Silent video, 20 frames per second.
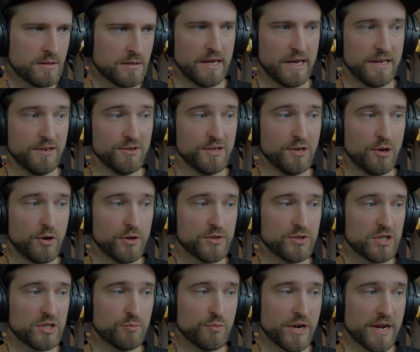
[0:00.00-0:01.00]
And you can
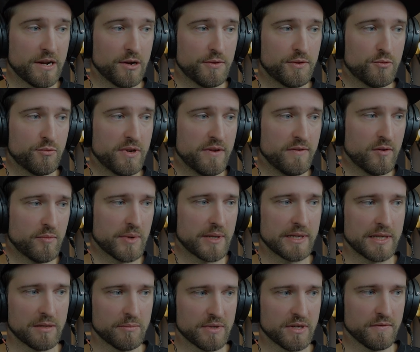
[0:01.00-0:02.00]
also spread out the reverb a
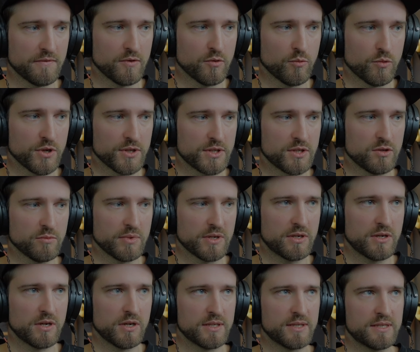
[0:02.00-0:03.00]
little bit if you want to,
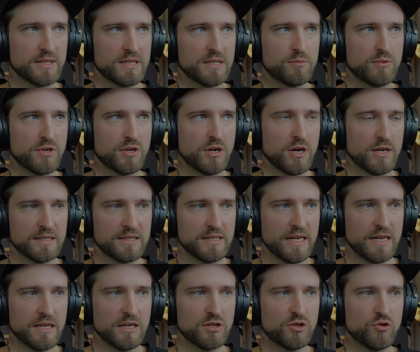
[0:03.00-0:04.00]
because since we're not
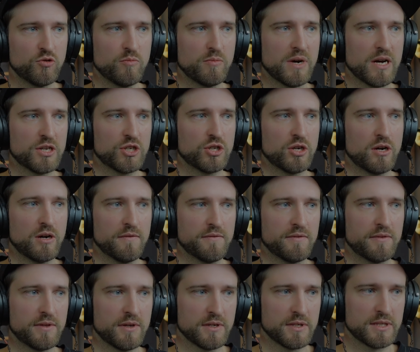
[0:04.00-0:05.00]
sending too much
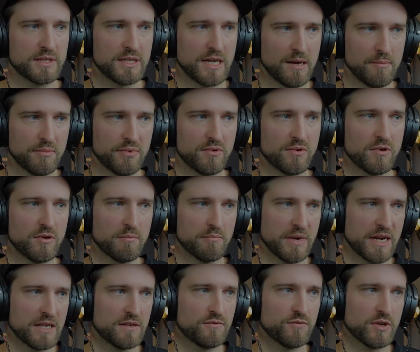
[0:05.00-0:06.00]
of the sub or
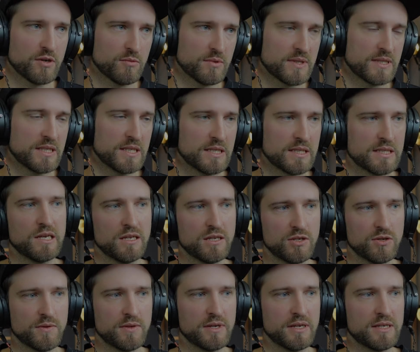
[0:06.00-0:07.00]
bass frequencies
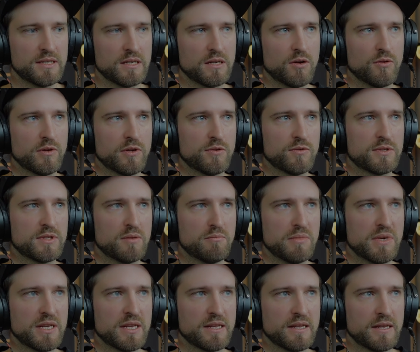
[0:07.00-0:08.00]
into this and only use the
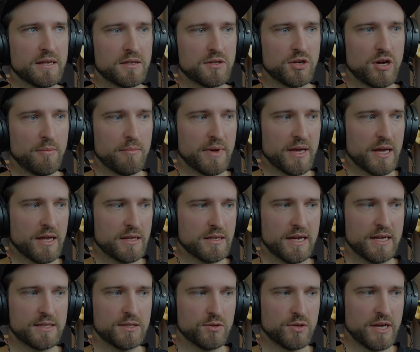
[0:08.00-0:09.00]
mid and the top end,
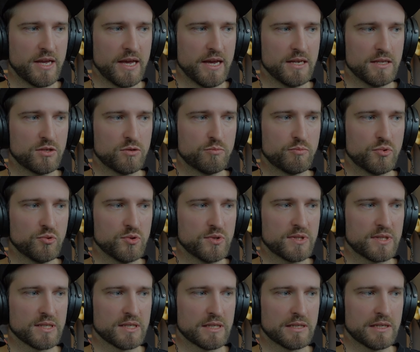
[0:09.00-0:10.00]
it's okay to
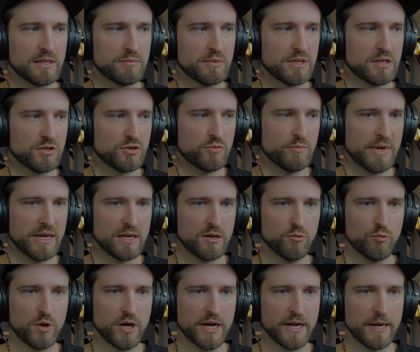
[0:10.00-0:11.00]
boost this a little bit and to make it
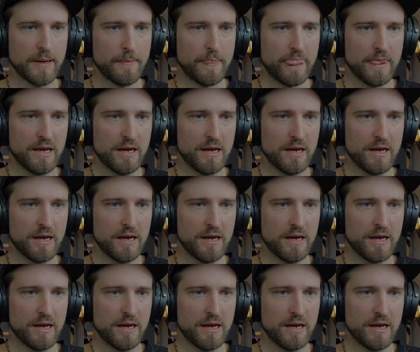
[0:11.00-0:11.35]
wider.